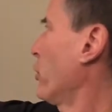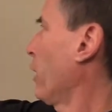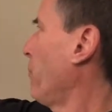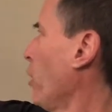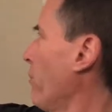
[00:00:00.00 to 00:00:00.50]

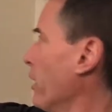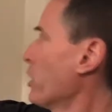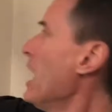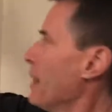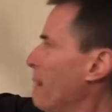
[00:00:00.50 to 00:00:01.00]
second power minus
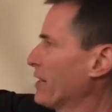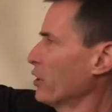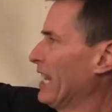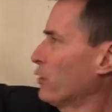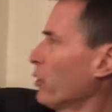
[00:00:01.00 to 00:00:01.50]
the mass
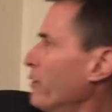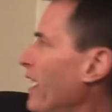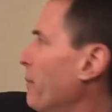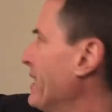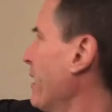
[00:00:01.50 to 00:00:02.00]
of the electron
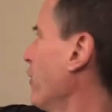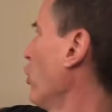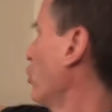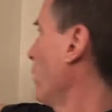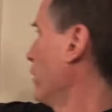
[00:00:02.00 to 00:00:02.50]
divided by
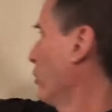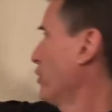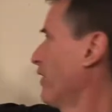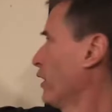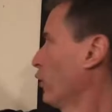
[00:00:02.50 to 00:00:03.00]
720
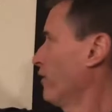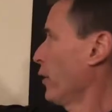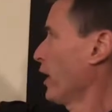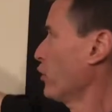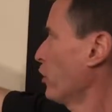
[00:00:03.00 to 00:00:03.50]
degrees of angular
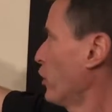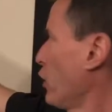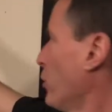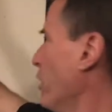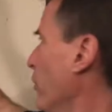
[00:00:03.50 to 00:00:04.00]
variation in the
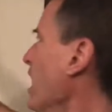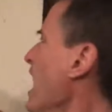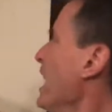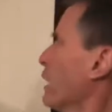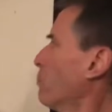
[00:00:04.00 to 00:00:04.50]
tetrahedron,
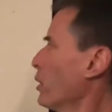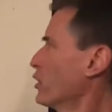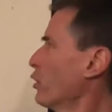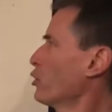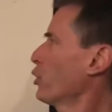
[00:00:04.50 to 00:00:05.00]
you get
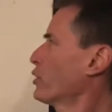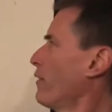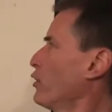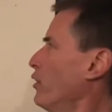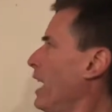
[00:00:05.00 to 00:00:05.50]

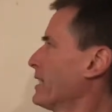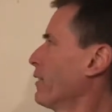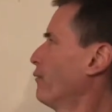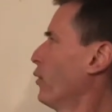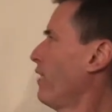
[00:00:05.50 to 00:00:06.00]

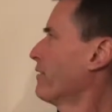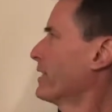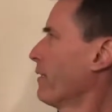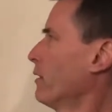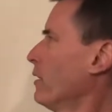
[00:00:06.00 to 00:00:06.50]

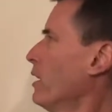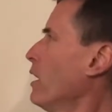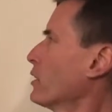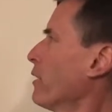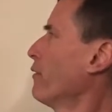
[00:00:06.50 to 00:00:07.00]

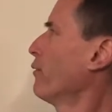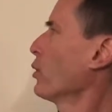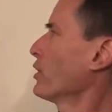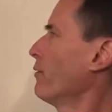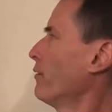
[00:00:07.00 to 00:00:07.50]

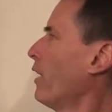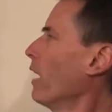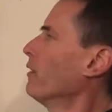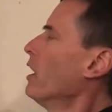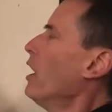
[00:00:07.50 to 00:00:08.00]

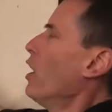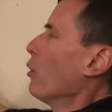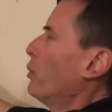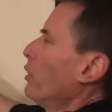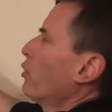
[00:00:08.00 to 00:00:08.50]
0.007297475.
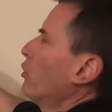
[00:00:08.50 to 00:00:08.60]
Real